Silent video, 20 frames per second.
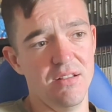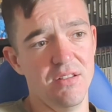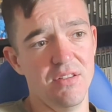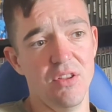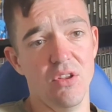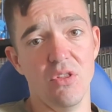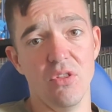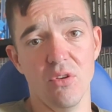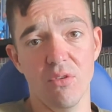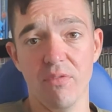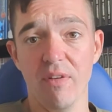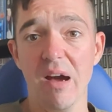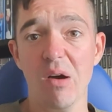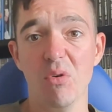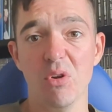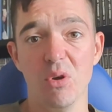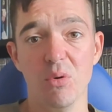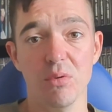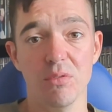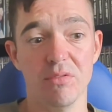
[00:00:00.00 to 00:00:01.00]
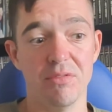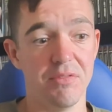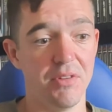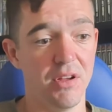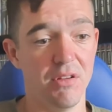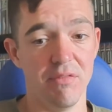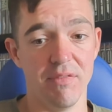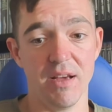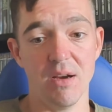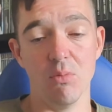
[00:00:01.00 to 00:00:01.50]
the value
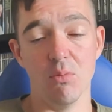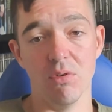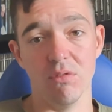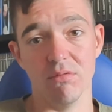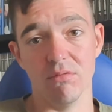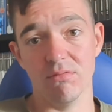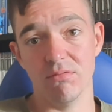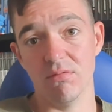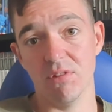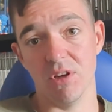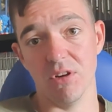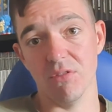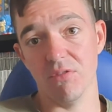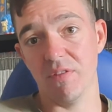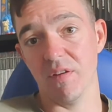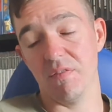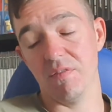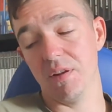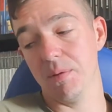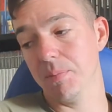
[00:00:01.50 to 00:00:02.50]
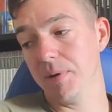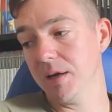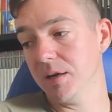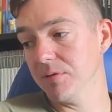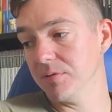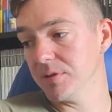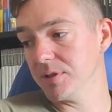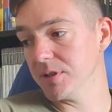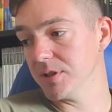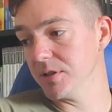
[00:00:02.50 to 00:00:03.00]
of that one,
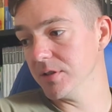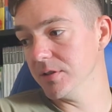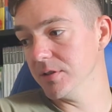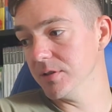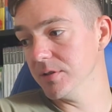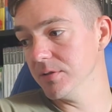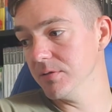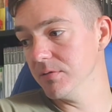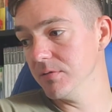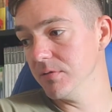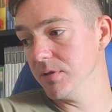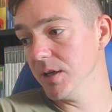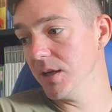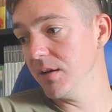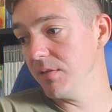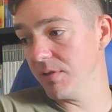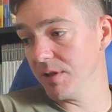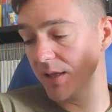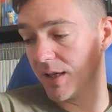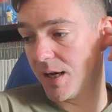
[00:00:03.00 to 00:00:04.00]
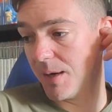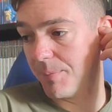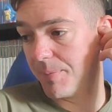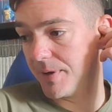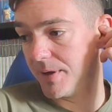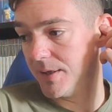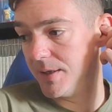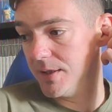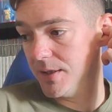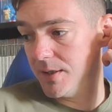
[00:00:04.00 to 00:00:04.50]
£50. So yeah, really
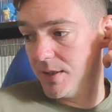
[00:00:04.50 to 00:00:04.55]
happy.